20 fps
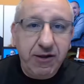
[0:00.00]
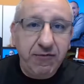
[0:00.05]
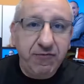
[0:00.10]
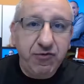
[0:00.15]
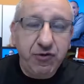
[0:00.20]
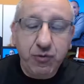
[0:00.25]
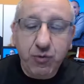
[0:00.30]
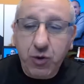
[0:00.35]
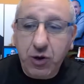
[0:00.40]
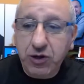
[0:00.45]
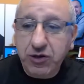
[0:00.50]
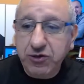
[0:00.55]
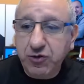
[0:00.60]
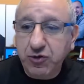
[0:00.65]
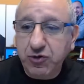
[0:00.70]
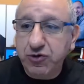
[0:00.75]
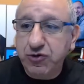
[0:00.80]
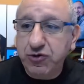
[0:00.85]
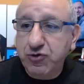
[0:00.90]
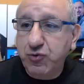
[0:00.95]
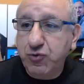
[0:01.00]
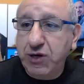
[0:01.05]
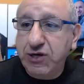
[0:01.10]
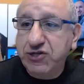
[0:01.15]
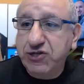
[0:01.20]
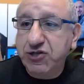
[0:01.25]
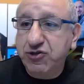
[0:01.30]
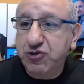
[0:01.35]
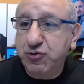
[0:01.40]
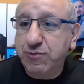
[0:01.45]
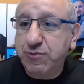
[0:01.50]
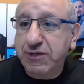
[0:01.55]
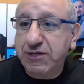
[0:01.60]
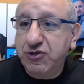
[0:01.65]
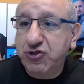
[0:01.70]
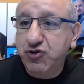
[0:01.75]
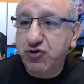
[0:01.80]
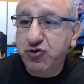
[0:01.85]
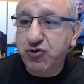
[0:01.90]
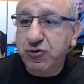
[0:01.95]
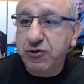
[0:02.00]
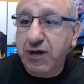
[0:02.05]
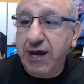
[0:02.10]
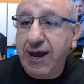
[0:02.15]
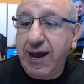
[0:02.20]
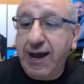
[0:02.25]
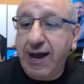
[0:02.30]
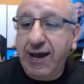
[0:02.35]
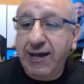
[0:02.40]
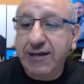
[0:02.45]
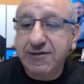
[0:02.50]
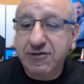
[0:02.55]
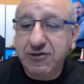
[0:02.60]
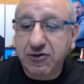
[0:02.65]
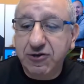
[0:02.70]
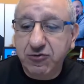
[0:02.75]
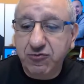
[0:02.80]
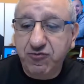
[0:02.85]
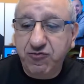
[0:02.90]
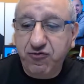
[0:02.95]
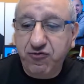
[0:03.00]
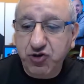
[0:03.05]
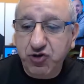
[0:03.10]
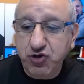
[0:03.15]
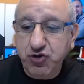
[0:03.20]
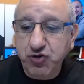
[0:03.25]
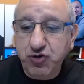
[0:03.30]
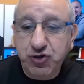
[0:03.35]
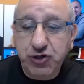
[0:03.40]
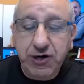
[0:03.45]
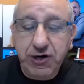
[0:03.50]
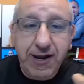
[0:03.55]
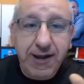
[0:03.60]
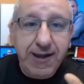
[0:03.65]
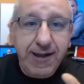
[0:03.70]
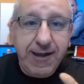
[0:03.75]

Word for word: if you want your question to be answered for sure,